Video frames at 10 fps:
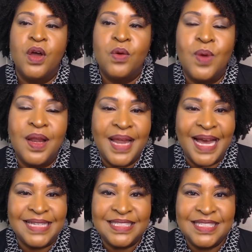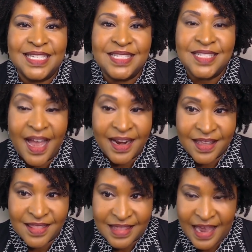Well, I
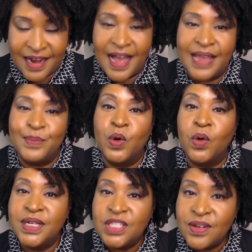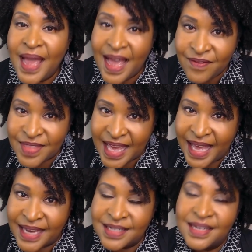decided that I'm going to have
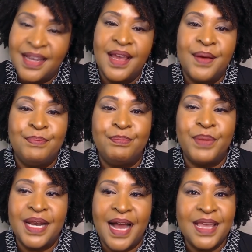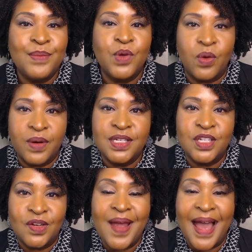that, but I am going
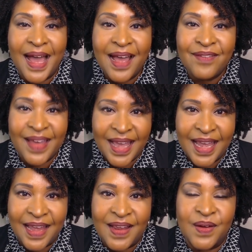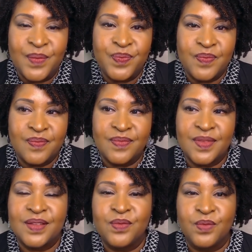to have a
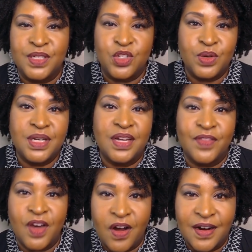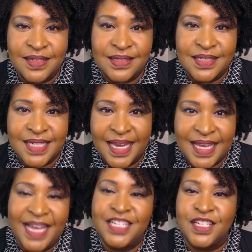retreat of the heart
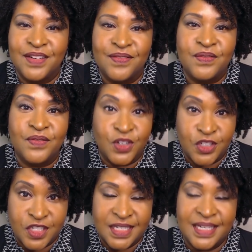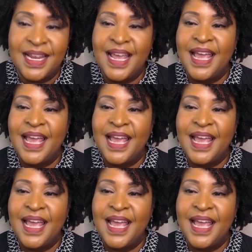staycation version